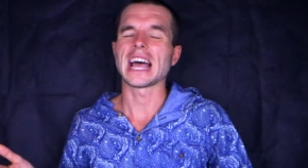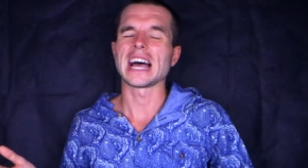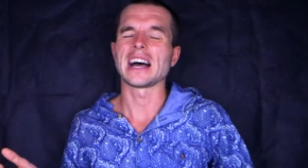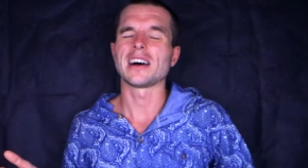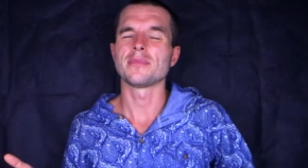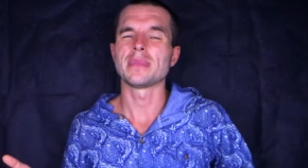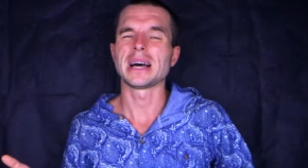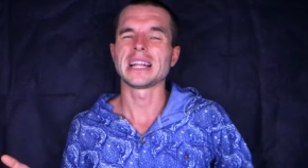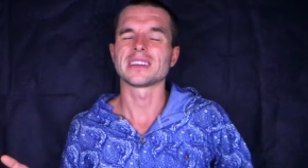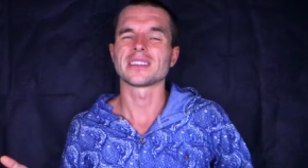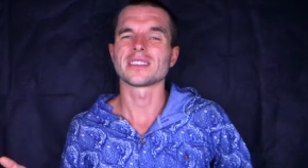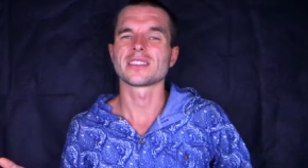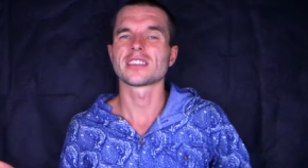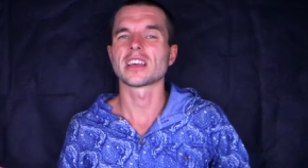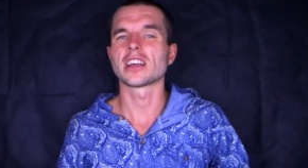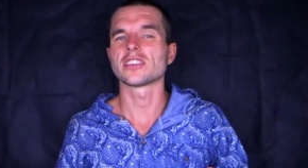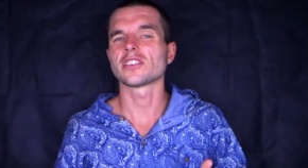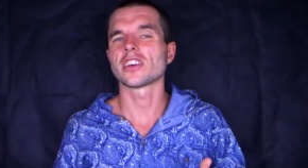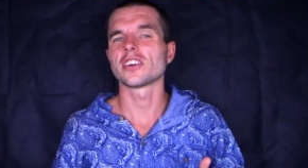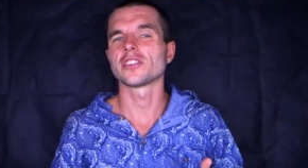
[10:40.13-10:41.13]
out of balance,
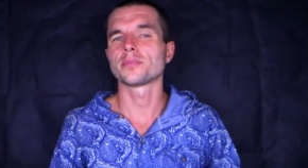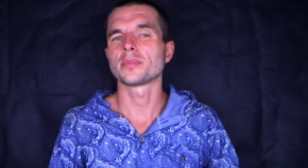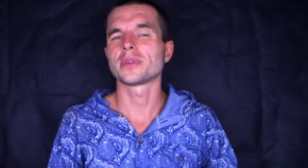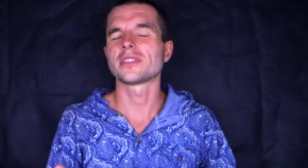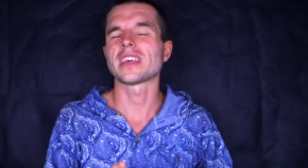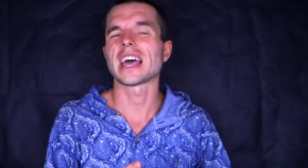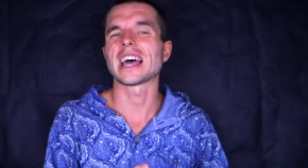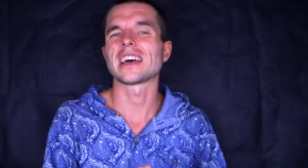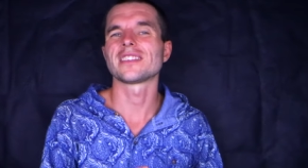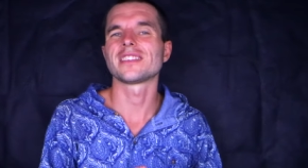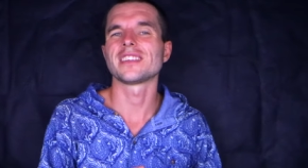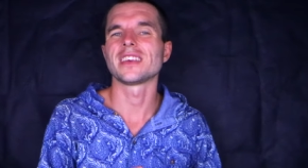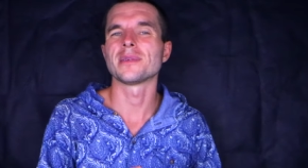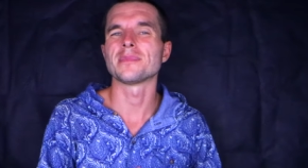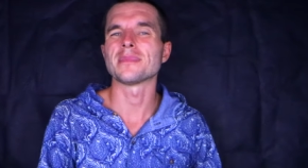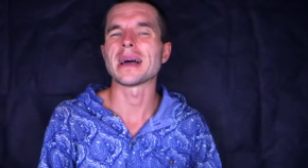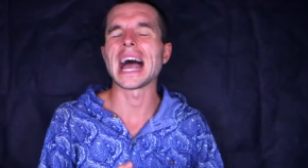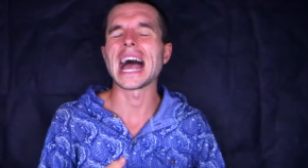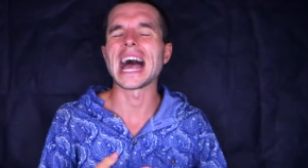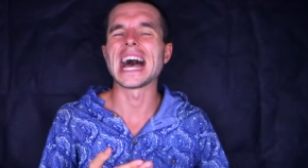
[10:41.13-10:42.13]
such as
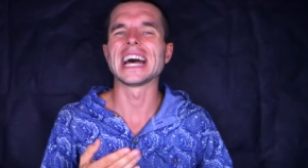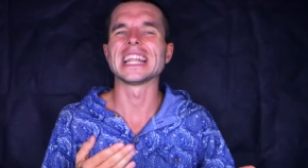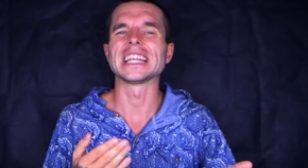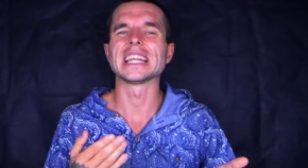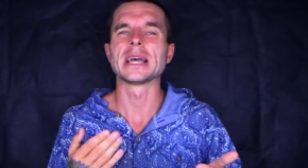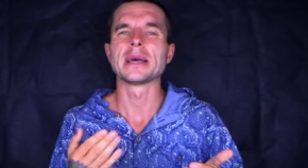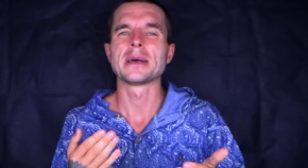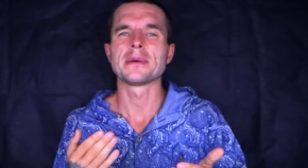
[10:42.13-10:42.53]
potassium and